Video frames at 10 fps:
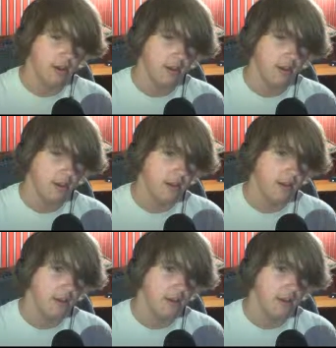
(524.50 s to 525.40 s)

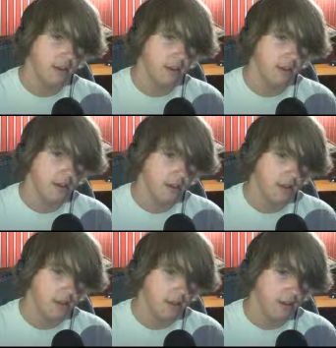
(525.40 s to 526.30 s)

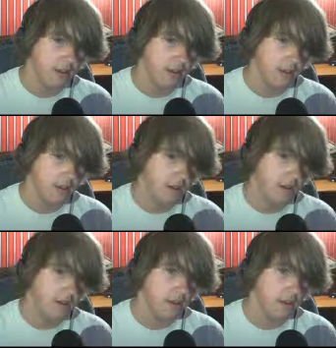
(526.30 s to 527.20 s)

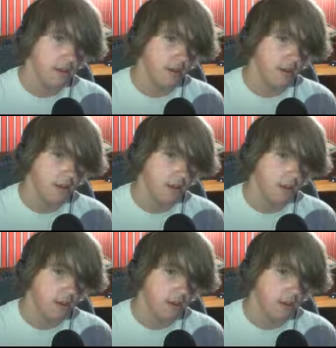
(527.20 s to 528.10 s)

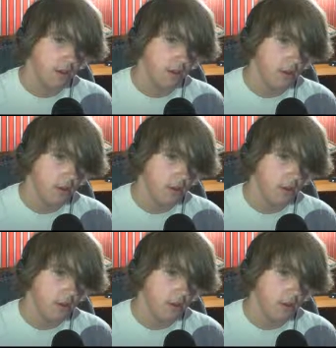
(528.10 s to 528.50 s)
(no one is talking)